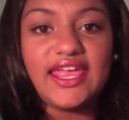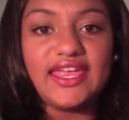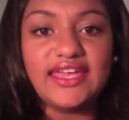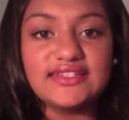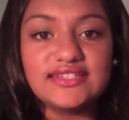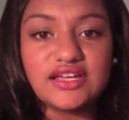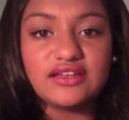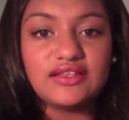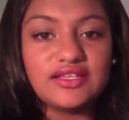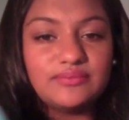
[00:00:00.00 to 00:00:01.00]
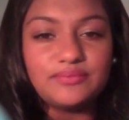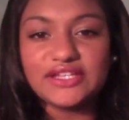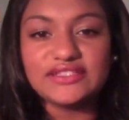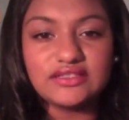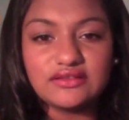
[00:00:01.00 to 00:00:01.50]
and
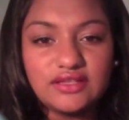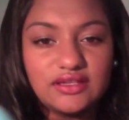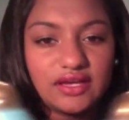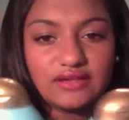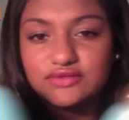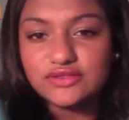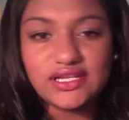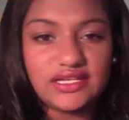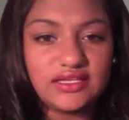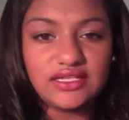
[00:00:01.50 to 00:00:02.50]
basically I don't do anything